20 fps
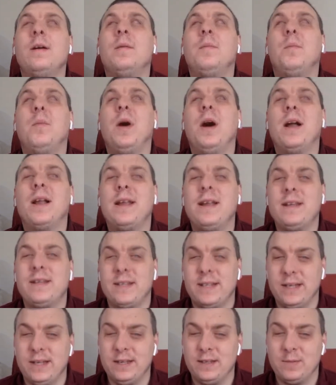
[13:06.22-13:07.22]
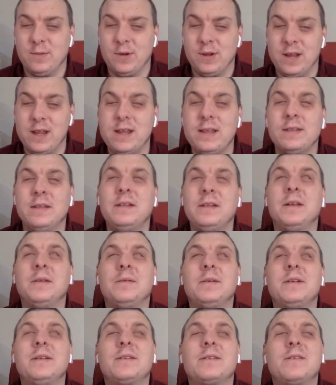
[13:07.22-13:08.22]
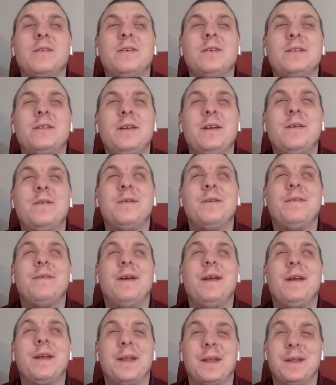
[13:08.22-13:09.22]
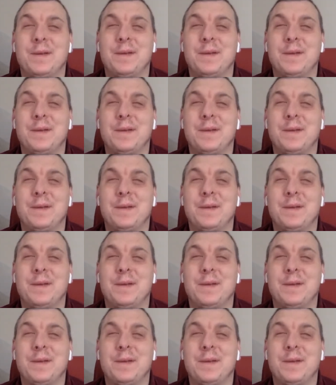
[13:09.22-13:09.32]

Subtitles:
But I guess it is what it is, isn't it? We just got to deal with it.